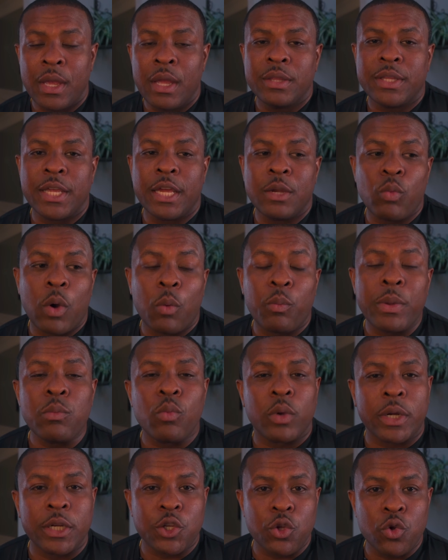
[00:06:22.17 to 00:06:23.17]
then what we
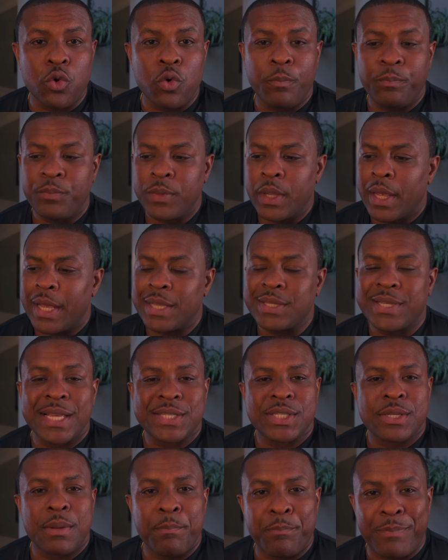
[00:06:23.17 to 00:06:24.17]
want to do is get
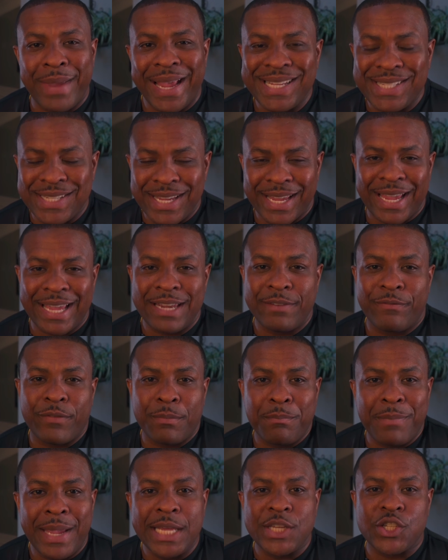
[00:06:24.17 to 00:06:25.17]
some basic
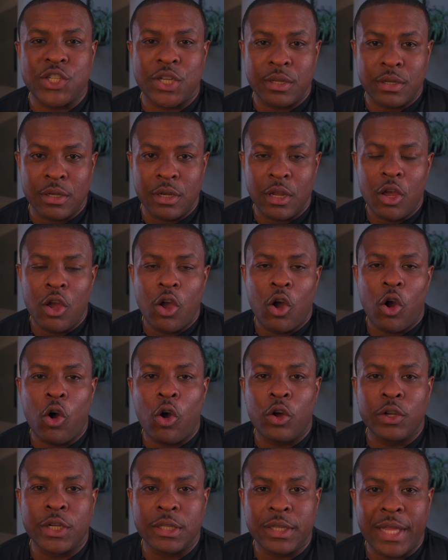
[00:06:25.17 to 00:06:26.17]
information
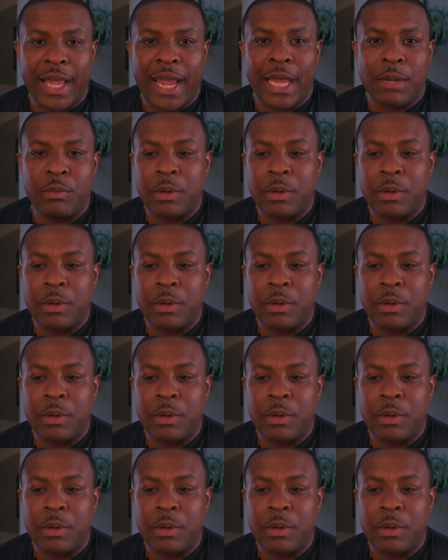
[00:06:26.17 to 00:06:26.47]
on the land.